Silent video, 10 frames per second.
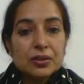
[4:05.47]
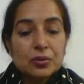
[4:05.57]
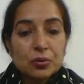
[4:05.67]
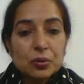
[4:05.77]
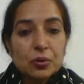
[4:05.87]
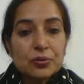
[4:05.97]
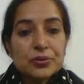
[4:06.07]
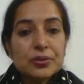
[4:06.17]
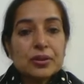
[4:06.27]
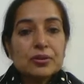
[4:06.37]

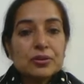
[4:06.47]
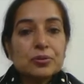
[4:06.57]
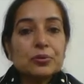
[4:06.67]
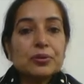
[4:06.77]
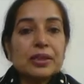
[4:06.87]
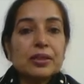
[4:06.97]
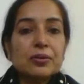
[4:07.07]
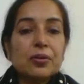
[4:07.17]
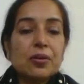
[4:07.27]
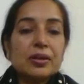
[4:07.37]
goes to the
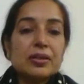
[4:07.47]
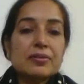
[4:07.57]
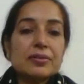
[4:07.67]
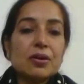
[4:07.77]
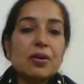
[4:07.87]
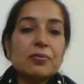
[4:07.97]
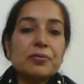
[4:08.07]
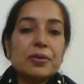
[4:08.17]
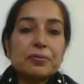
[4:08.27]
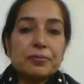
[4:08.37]
goddess of
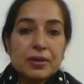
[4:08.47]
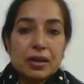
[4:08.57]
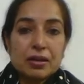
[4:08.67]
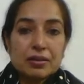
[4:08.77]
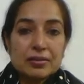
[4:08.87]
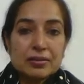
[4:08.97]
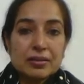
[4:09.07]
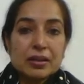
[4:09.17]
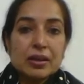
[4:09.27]
flowers.